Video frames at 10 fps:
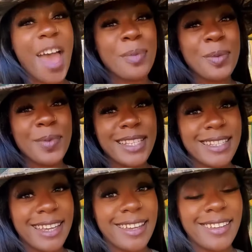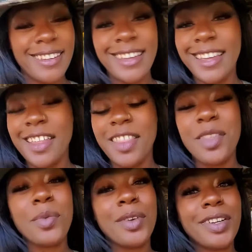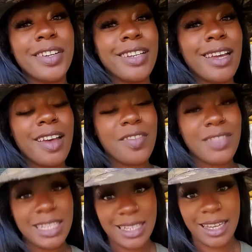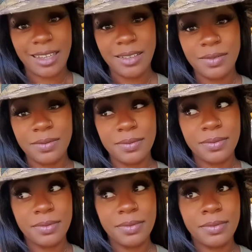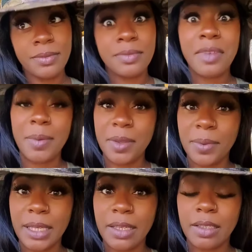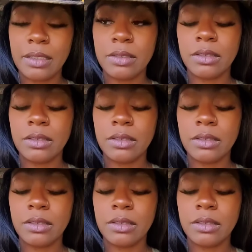Happy Monday. The word of the day, probably the week,